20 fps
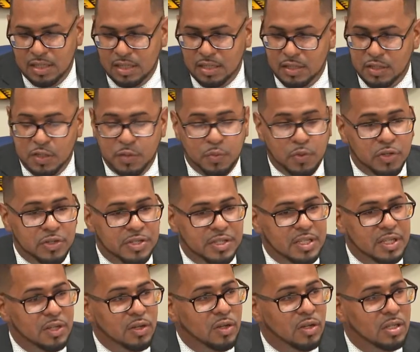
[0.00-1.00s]
because we're
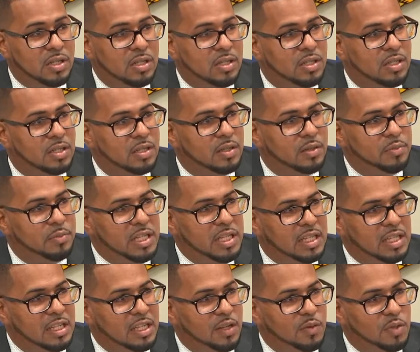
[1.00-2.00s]
still
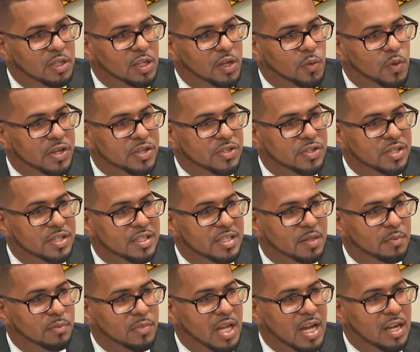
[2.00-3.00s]
beginning with the questions
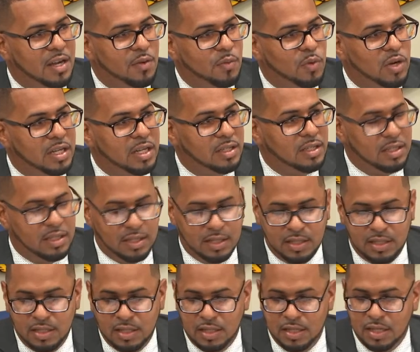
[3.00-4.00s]
in block one.
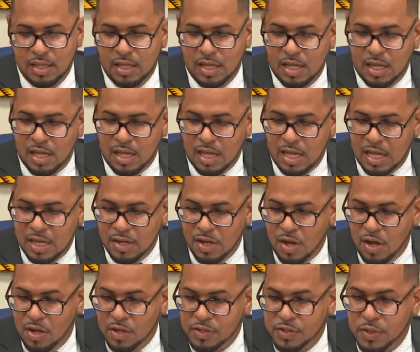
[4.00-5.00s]
And
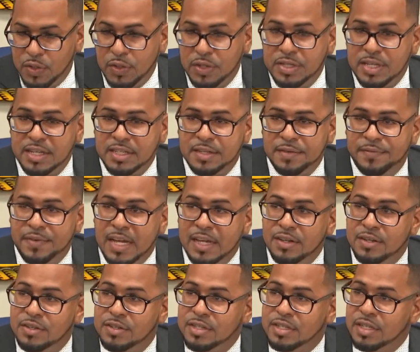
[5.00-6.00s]
also the
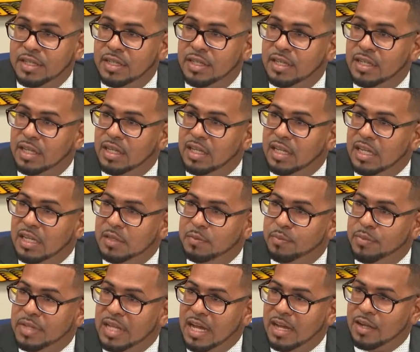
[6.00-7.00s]
testifiers in
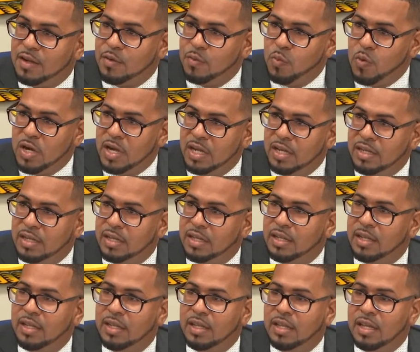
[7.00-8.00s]
block one,
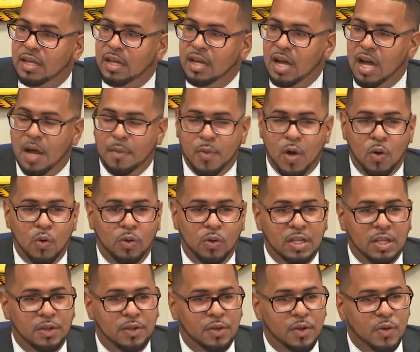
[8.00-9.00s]

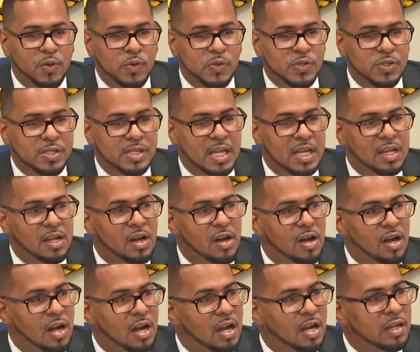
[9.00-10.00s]
only those that
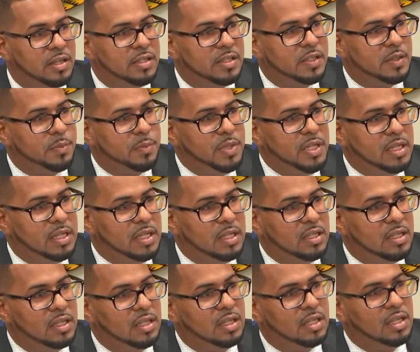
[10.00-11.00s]
are
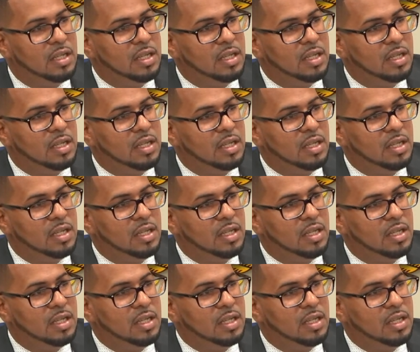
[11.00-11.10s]
speaking